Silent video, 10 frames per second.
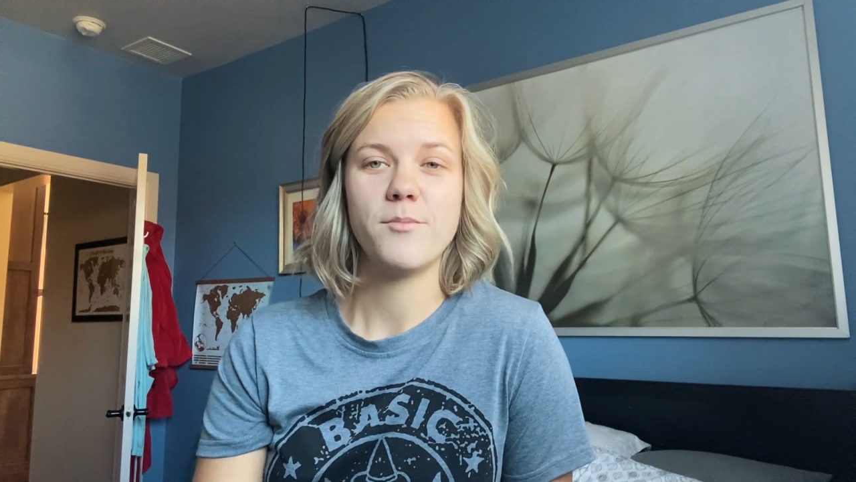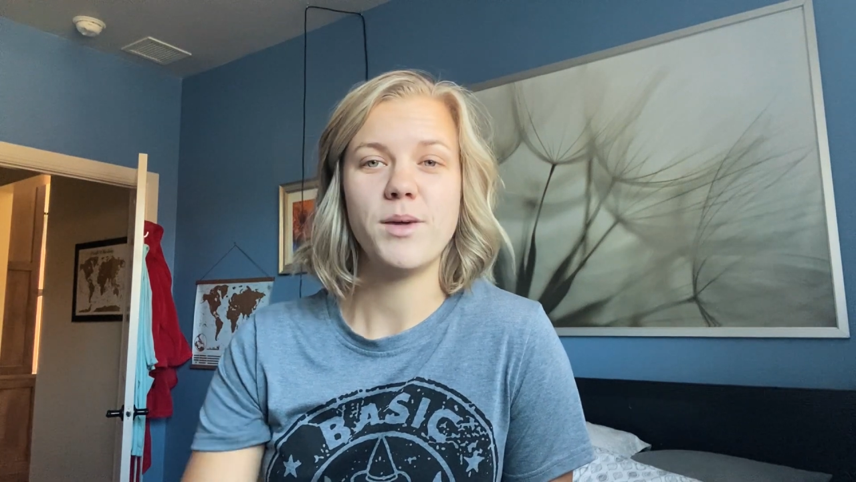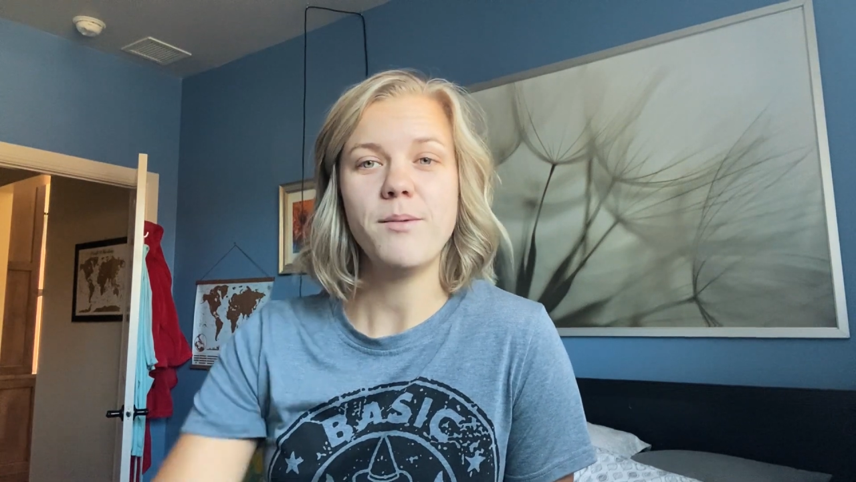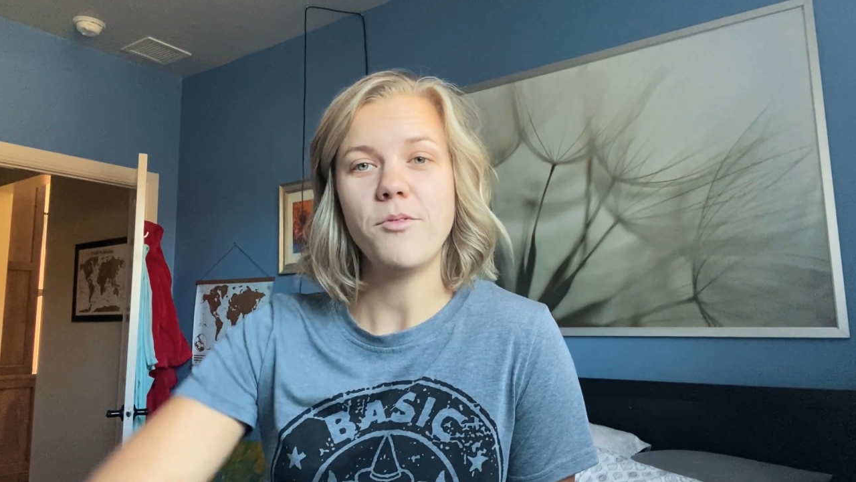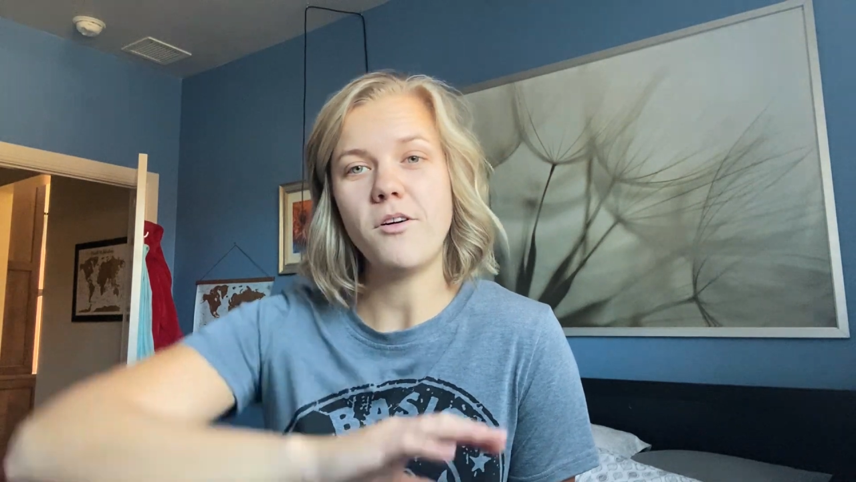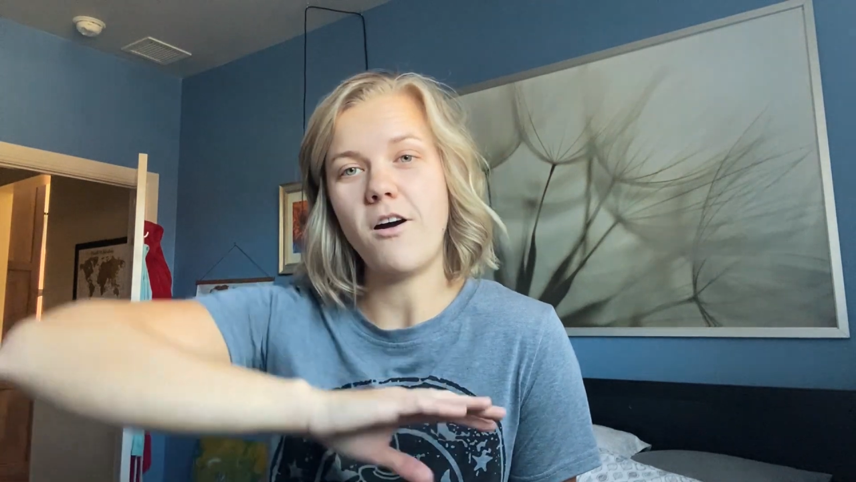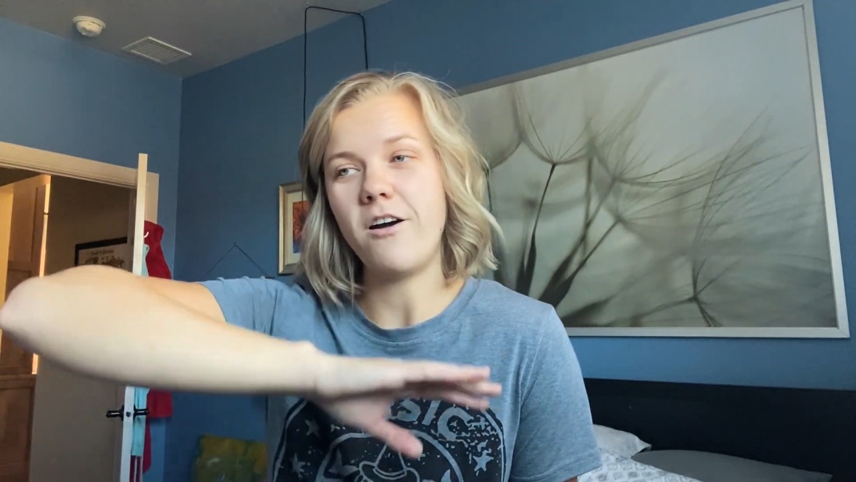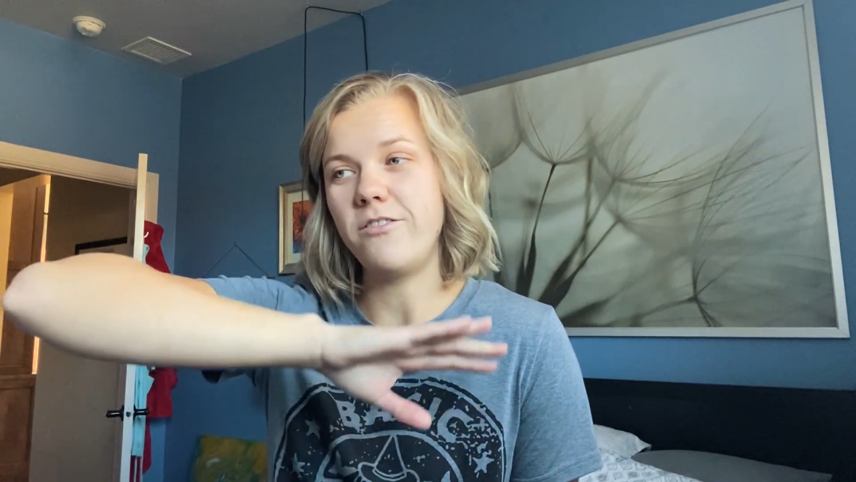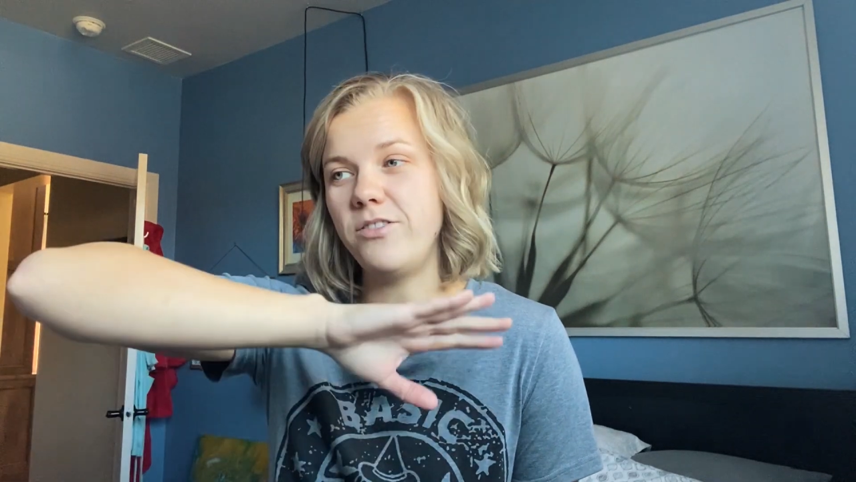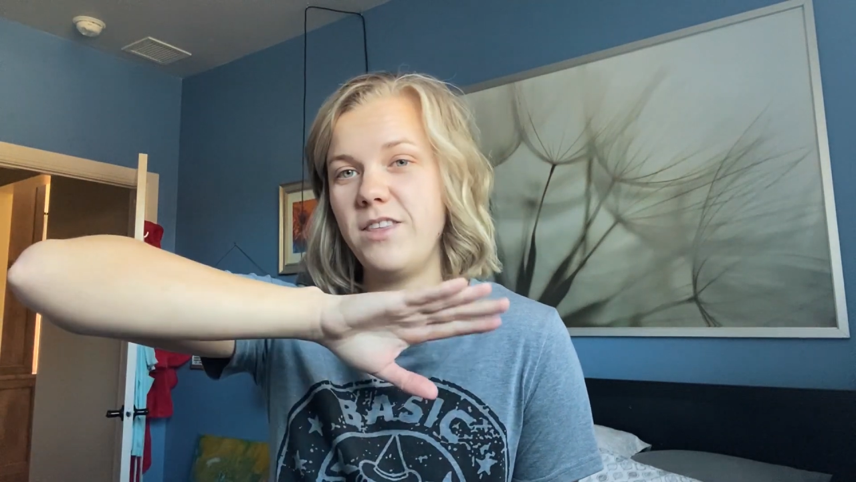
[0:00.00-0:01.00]
people
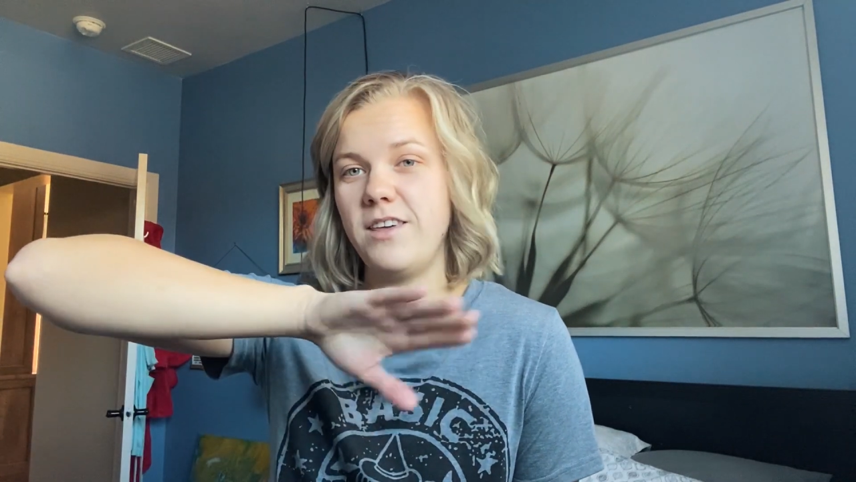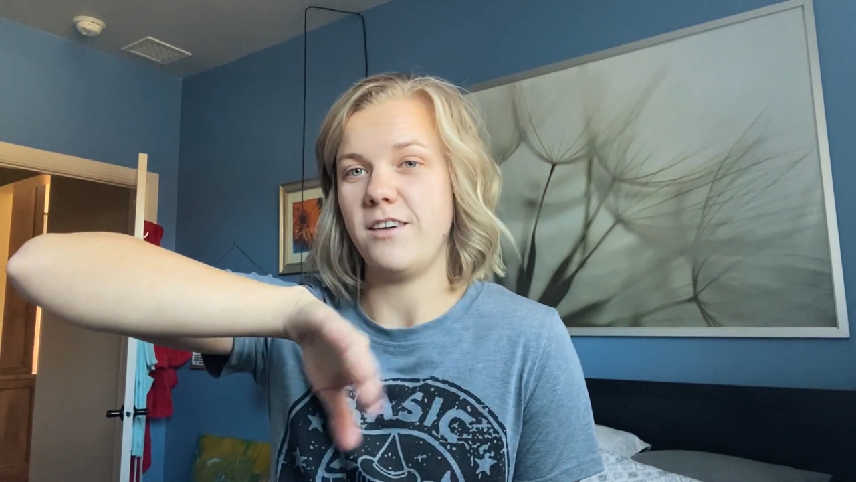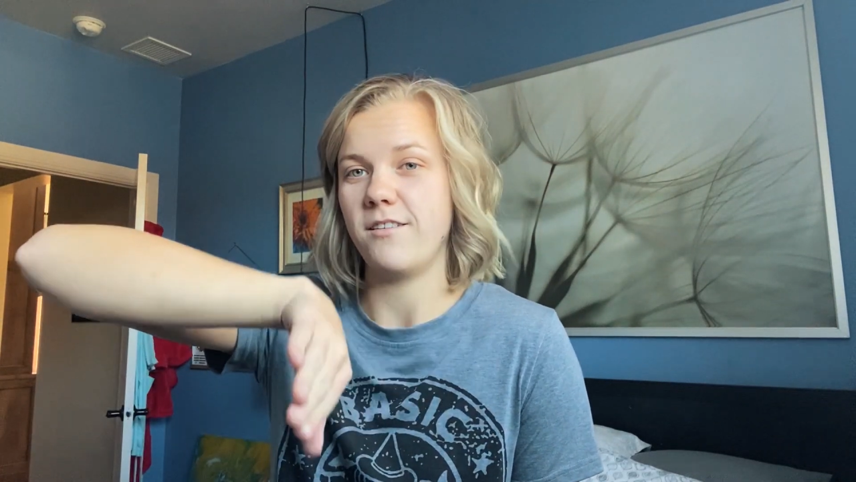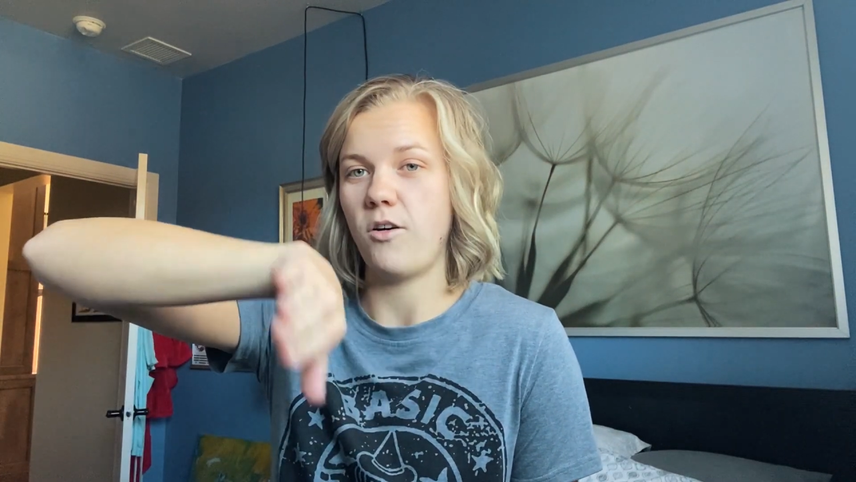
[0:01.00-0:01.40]
on the